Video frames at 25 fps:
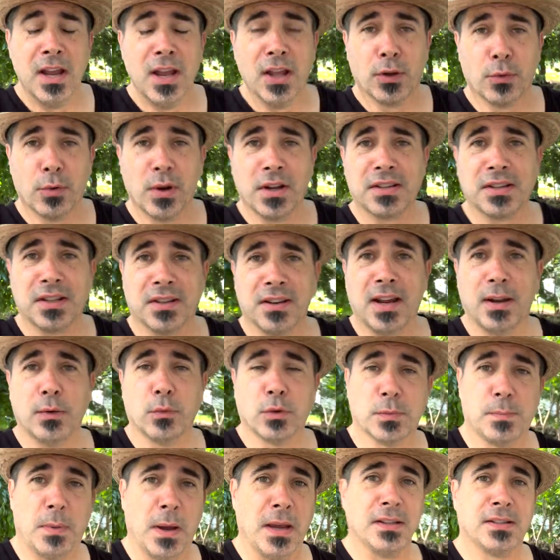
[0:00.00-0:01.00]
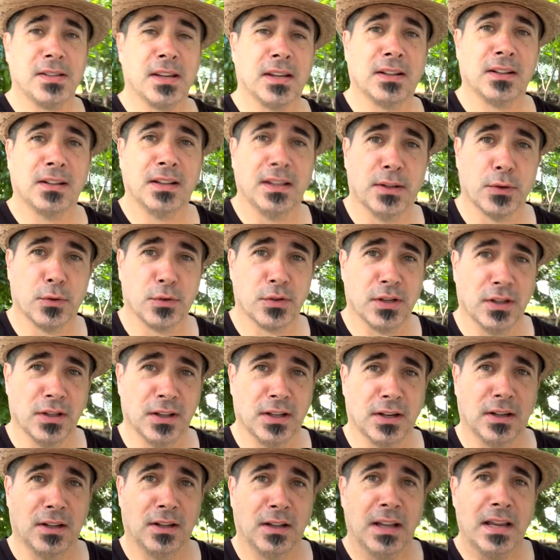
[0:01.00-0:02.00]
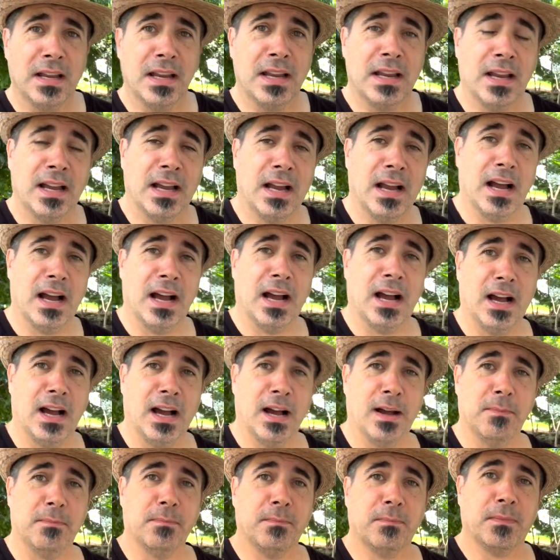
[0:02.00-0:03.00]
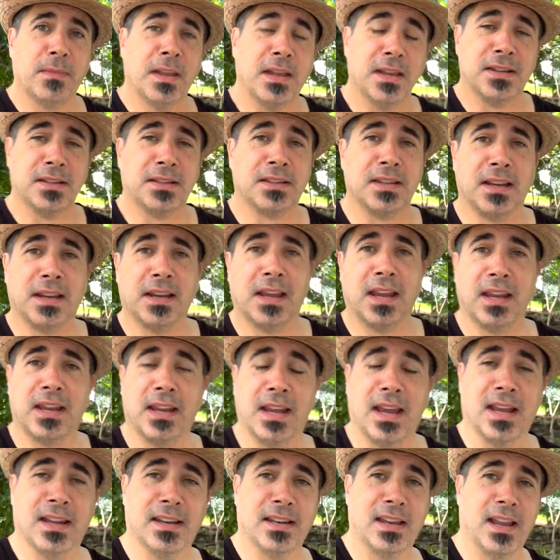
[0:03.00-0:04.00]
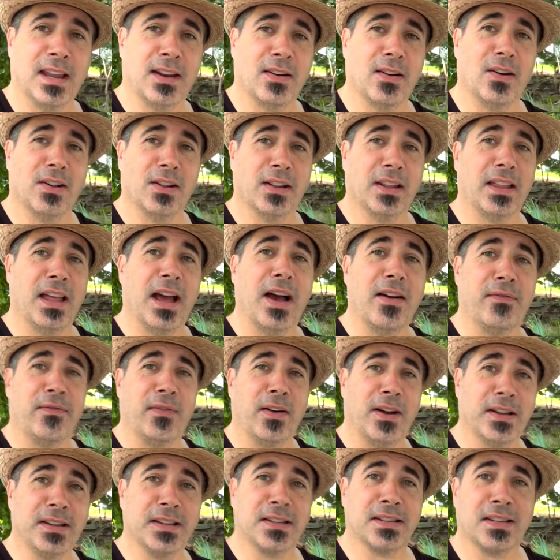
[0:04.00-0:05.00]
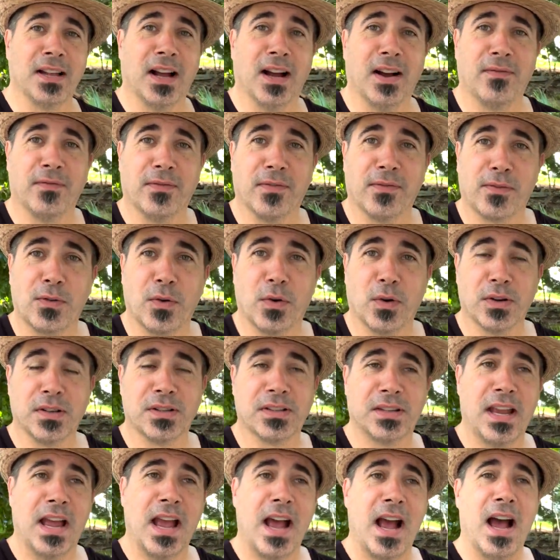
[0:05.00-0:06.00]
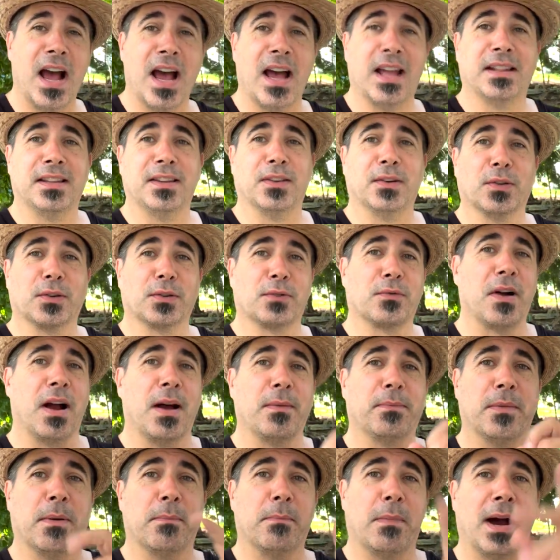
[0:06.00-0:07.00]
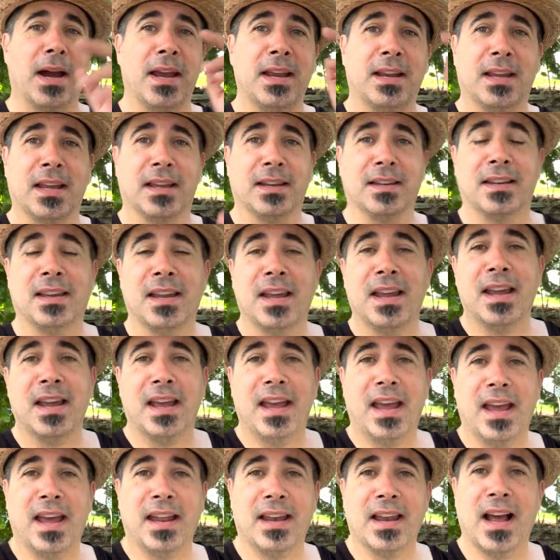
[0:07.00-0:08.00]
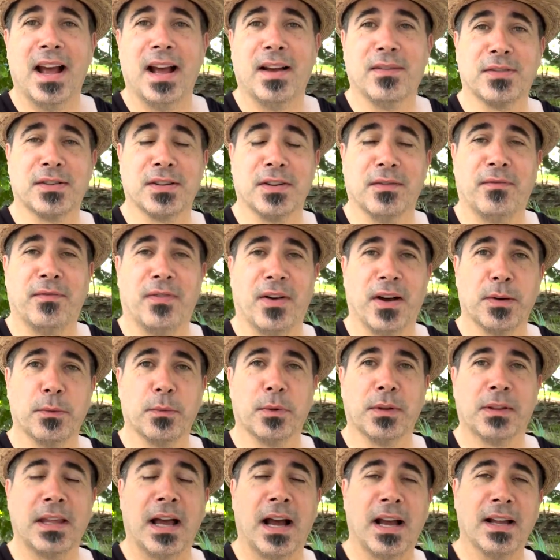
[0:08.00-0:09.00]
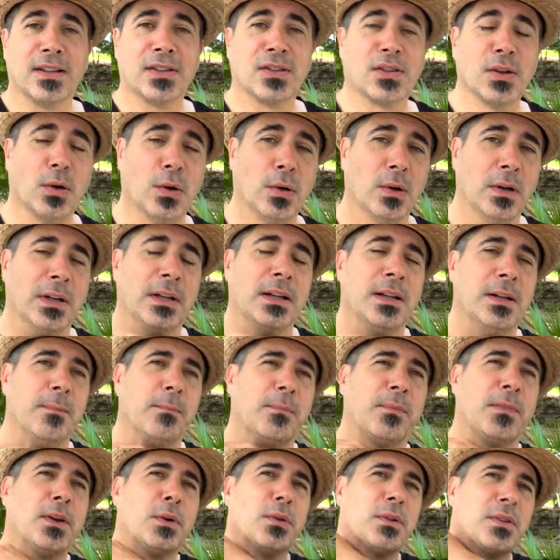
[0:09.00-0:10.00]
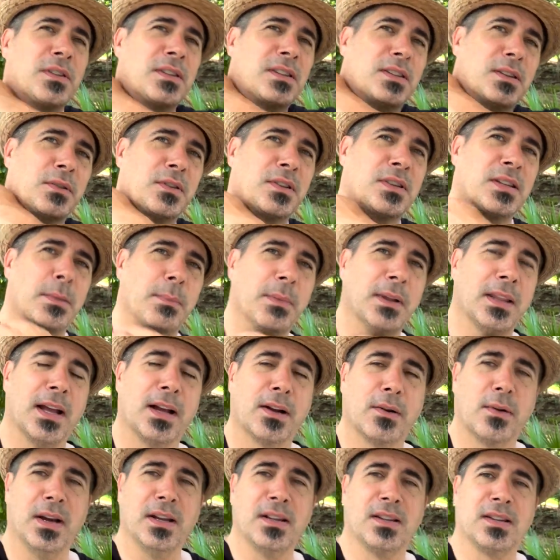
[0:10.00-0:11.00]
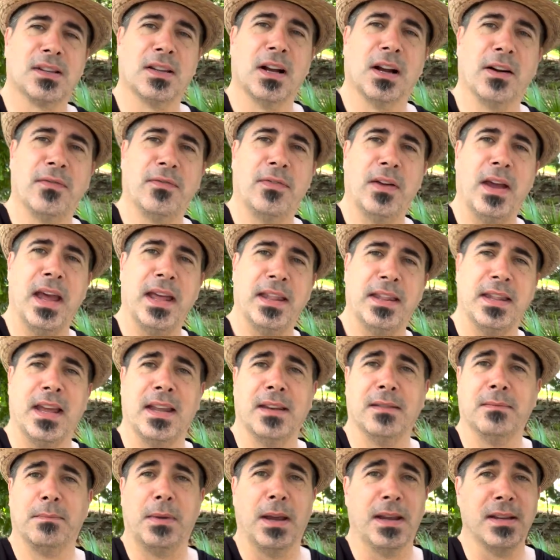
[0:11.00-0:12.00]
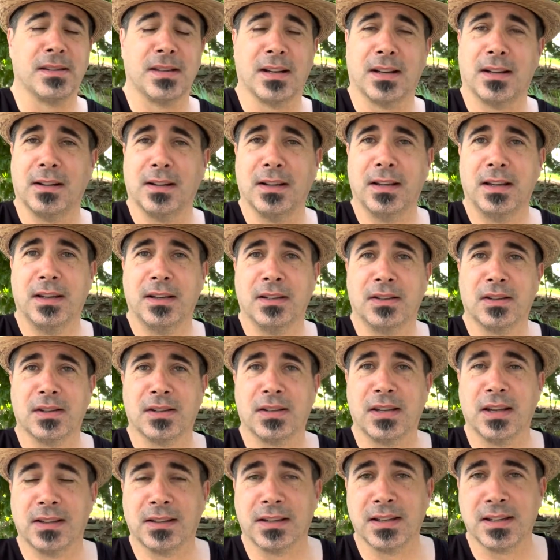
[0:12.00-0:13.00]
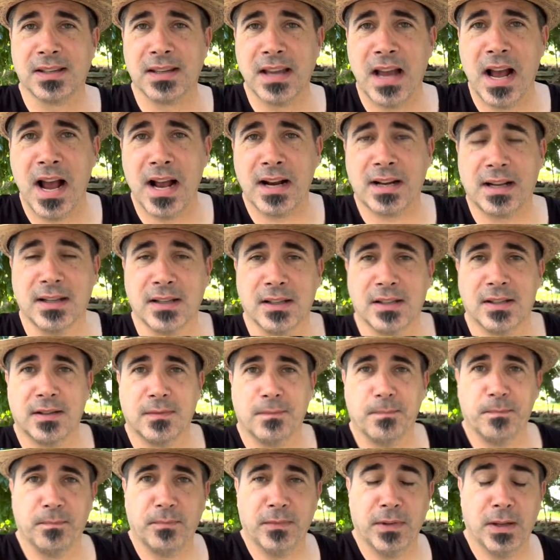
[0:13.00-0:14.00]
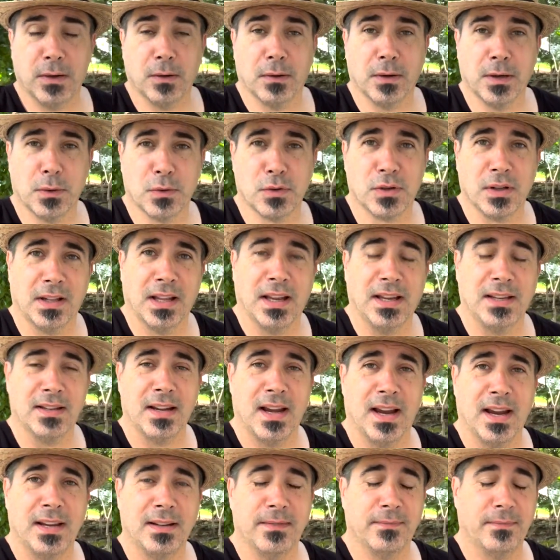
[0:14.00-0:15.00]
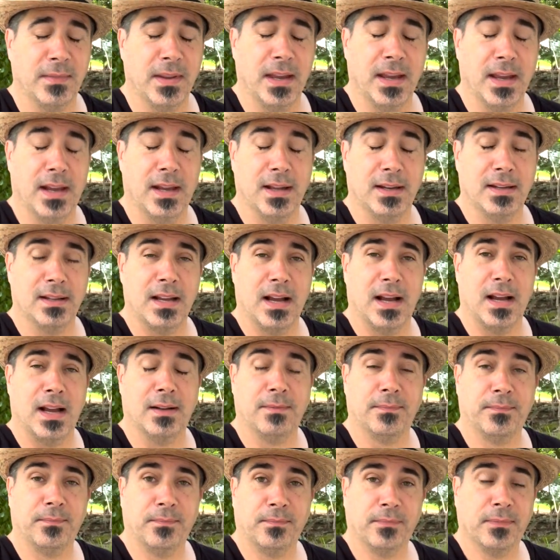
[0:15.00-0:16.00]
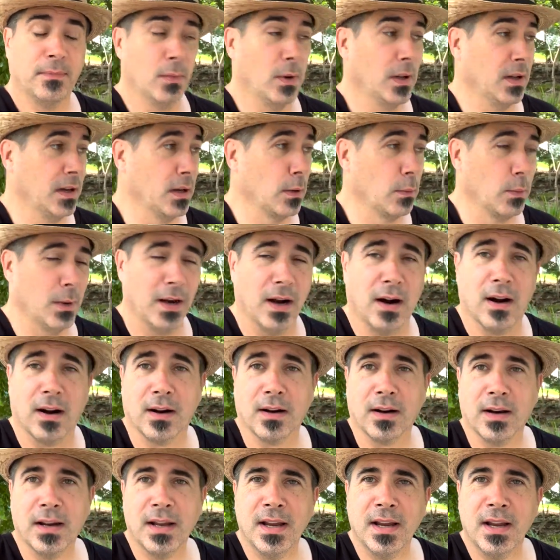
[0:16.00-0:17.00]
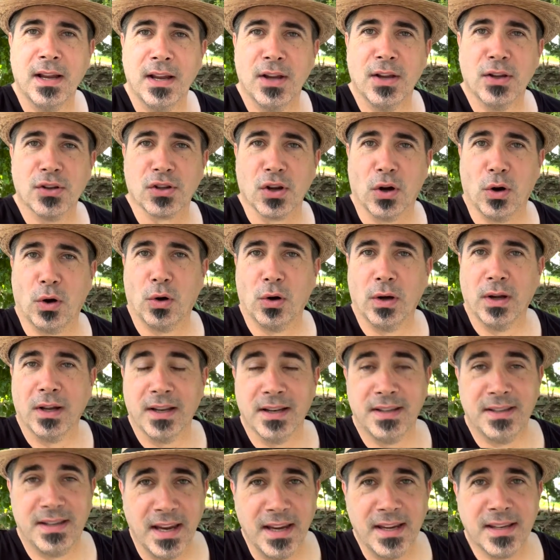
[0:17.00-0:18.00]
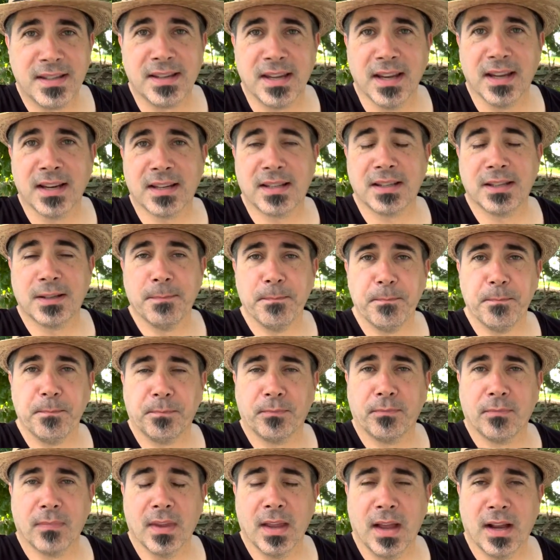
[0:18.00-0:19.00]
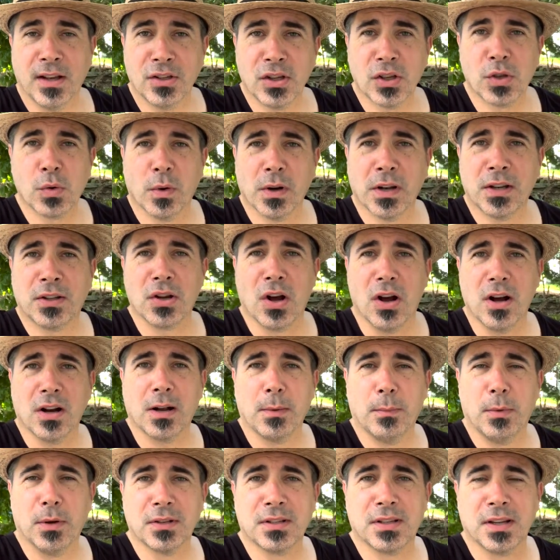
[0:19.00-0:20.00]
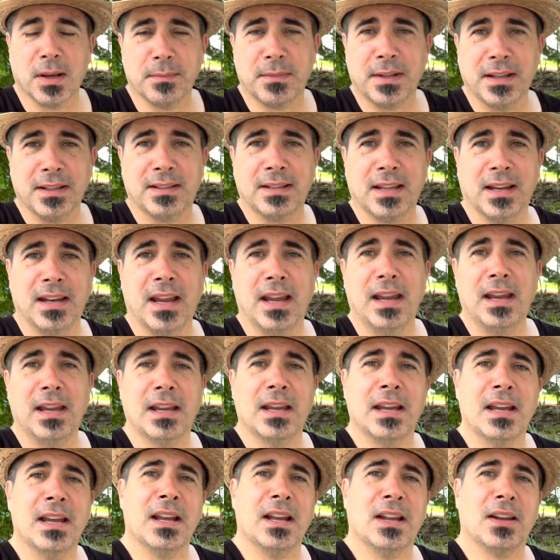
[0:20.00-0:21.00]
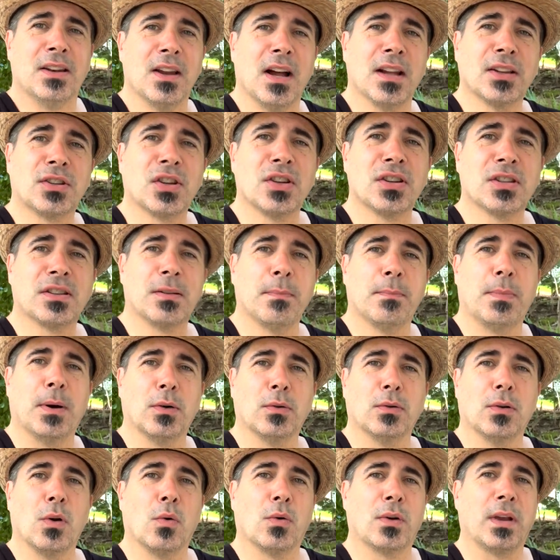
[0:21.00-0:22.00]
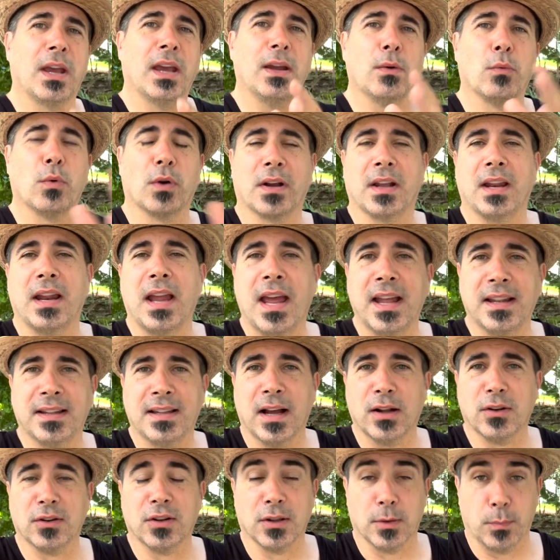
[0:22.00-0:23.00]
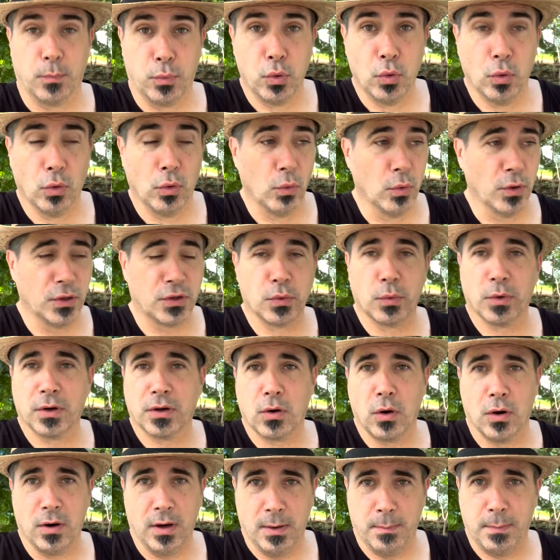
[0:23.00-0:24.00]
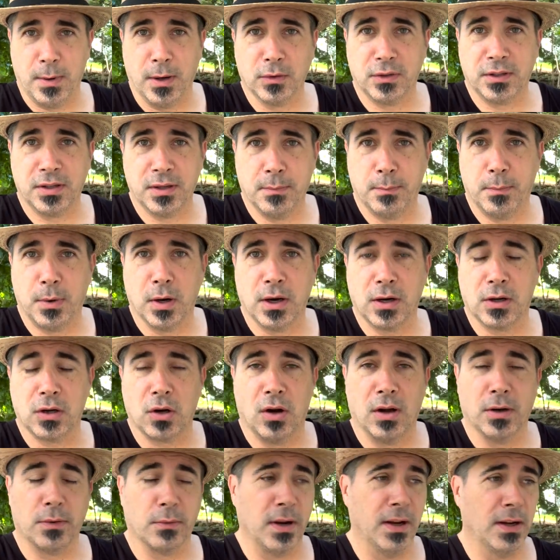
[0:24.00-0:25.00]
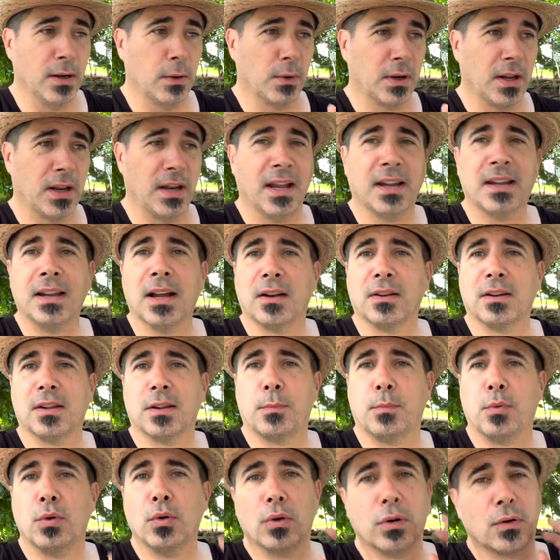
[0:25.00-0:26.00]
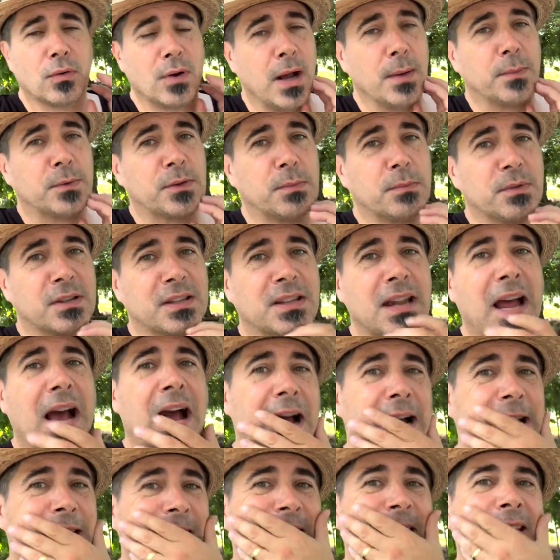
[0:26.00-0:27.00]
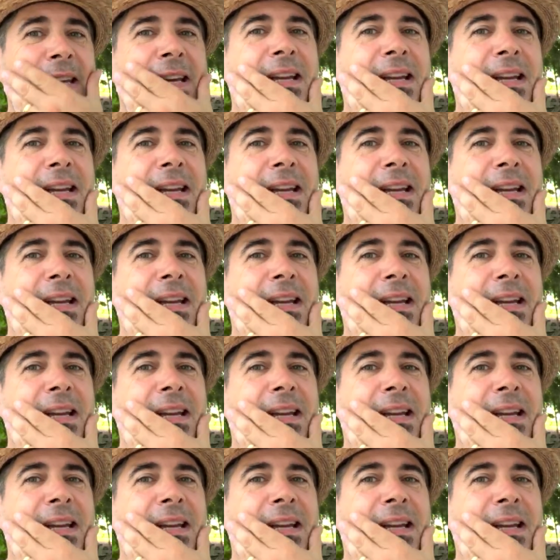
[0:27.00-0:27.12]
The rest of the night was basically there was a little um, singing and and all of that fun stuff. Of course, they had the old grab the mic and and have some fun with that. So there was there's some of that great stuff, and then basically just hit the sack because you know, it was a late night and, uh, well, here we are. So day six, I just want to talk about something today, not just about, okay, we're going to head down to the pool, which we're about to embark on right now. We're going to head down to the pool, grab some snacks.